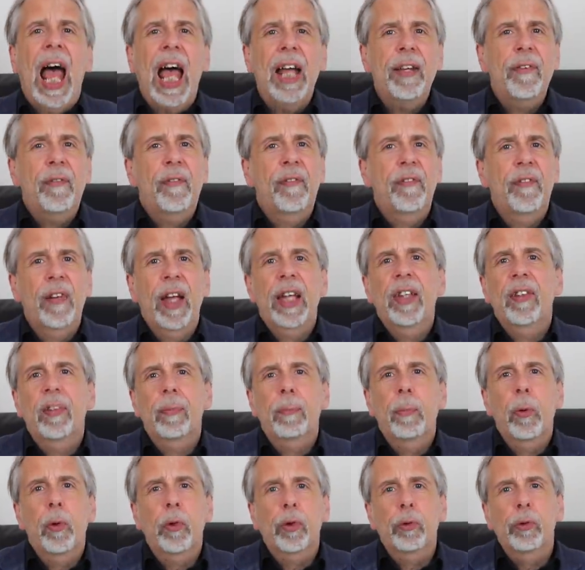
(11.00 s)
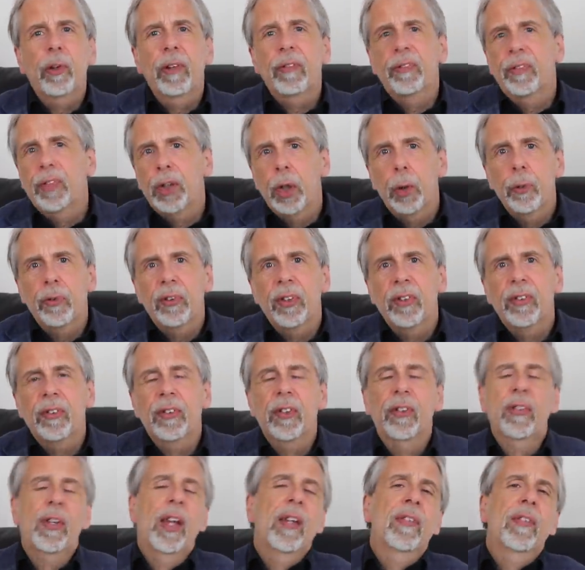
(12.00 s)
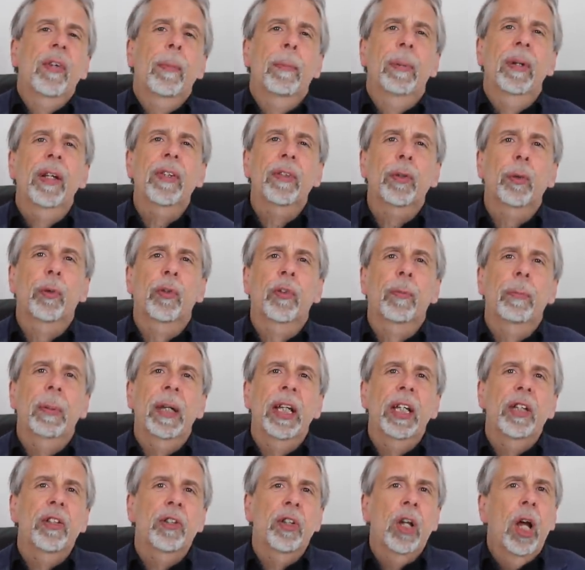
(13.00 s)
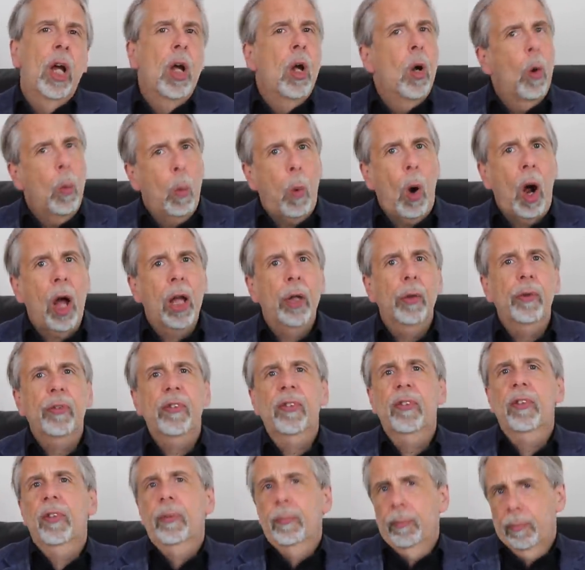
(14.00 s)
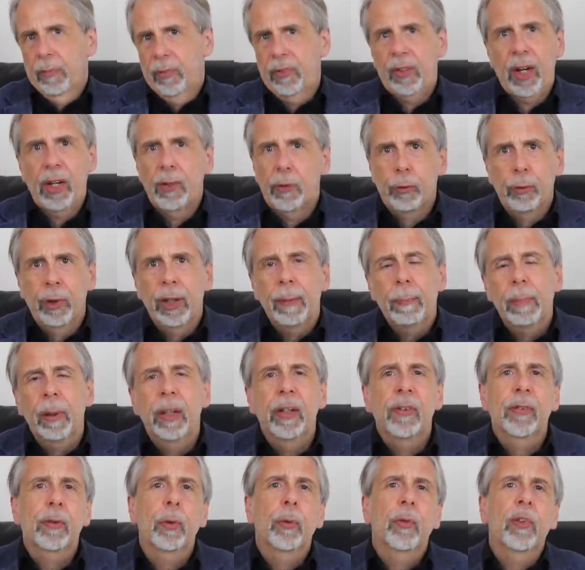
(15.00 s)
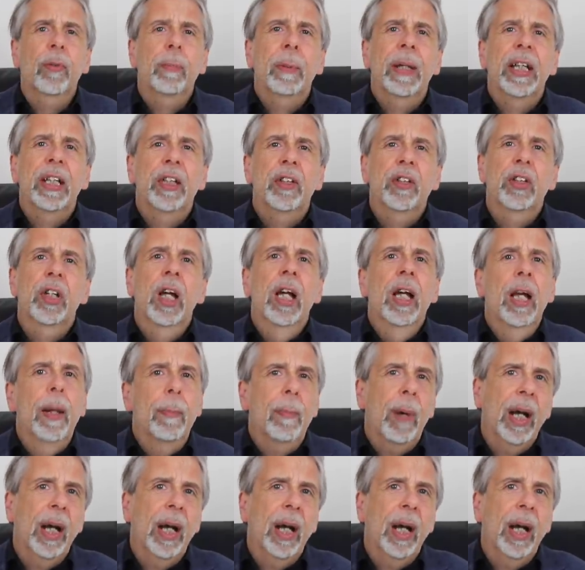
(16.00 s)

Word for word: and Facebook refuses to censor political speech whilst censoring political speech.